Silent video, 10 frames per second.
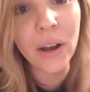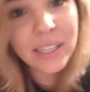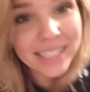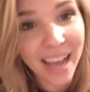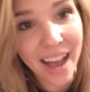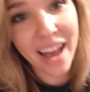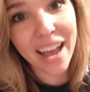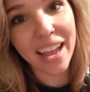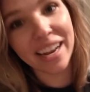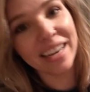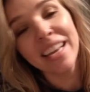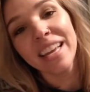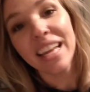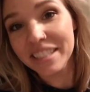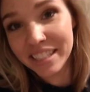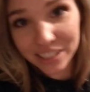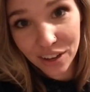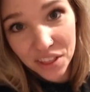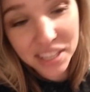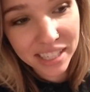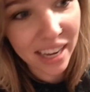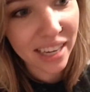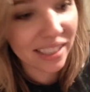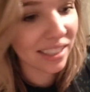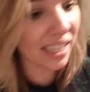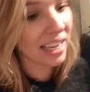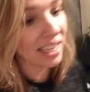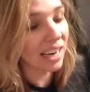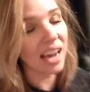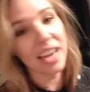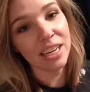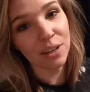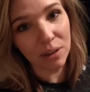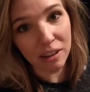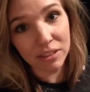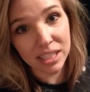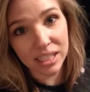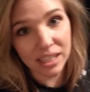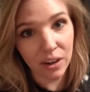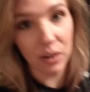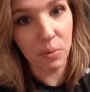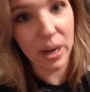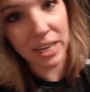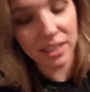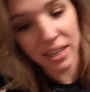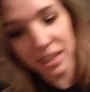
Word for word: outside and see all the sights, and I don't have to sit there and wait